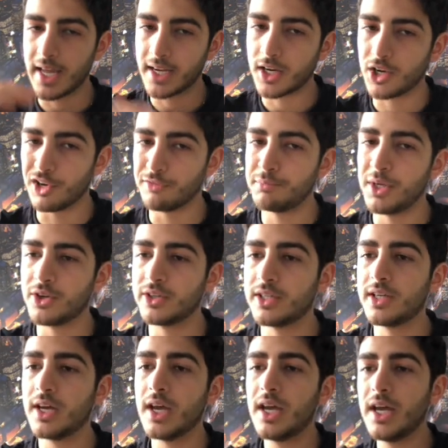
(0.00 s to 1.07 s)
cutoff
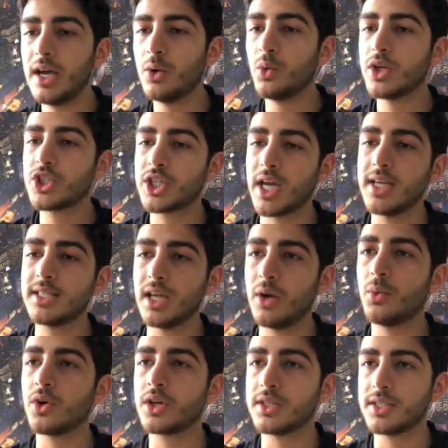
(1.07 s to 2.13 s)
period, in which case it
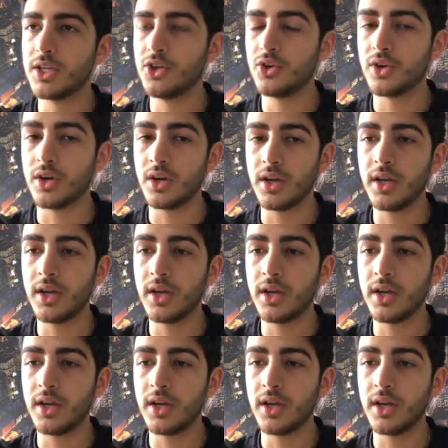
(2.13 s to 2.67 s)
will continue to